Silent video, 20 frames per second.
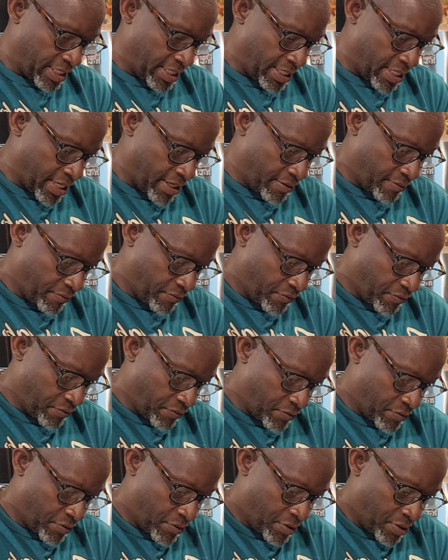knife,
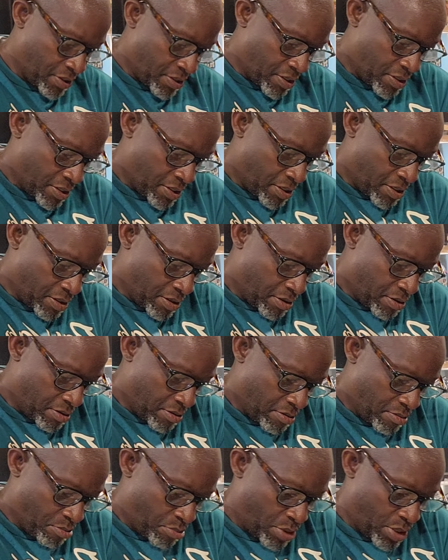
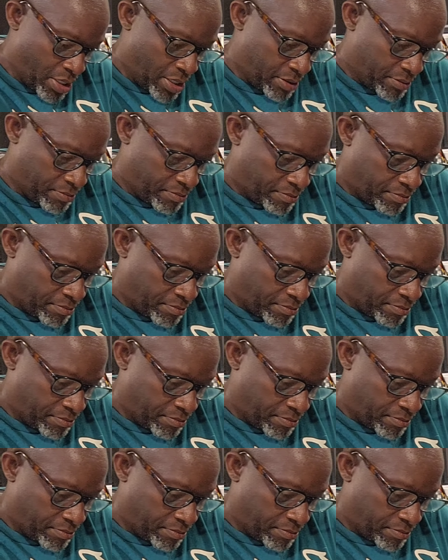but